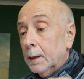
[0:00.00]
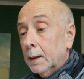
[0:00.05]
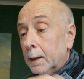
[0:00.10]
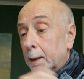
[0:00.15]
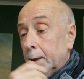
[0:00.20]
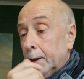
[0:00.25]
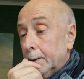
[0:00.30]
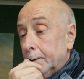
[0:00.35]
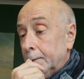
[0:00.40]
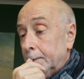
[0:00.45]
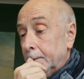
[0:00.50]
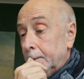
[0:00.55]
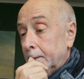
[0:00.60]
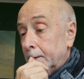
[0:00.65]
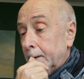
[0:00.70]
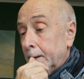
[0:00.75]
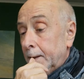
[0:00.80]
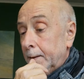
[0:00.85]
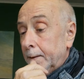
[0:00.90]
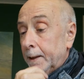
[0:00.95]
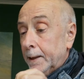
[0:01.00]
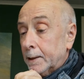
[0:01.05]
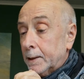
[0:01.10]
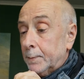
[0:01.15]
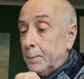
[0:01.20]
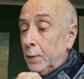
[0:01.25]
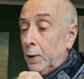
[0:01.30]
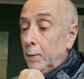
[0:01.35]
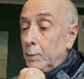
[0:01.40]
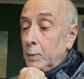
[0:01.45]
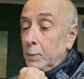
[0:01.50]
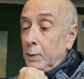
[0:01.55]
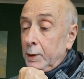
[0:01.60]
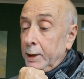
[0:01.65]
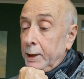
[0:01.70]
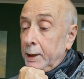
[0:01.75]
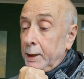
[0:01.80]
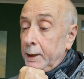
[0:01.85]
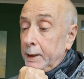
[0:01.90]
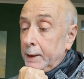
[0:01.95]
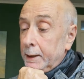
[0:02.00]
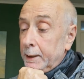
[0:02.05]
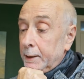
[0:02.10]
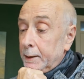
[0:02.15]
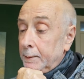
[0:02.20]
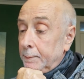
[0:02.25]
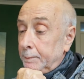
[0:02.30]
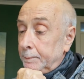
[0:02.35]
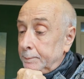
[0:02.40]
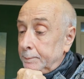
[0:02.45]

I think that's probably all